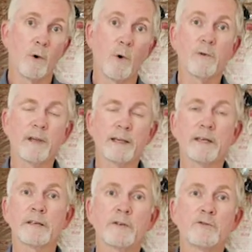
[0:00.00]
or they
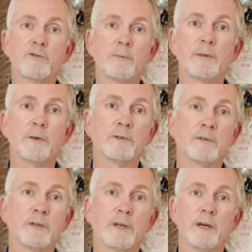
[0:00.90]
can contribute
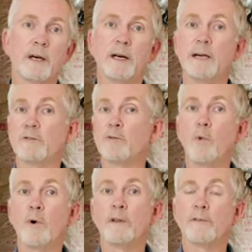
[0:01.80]
uh,
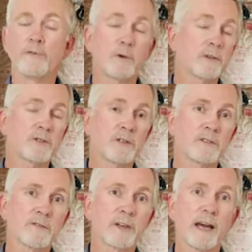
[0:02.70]
toward the
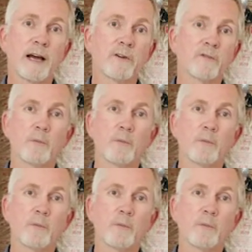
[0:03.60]
furnishings of the house.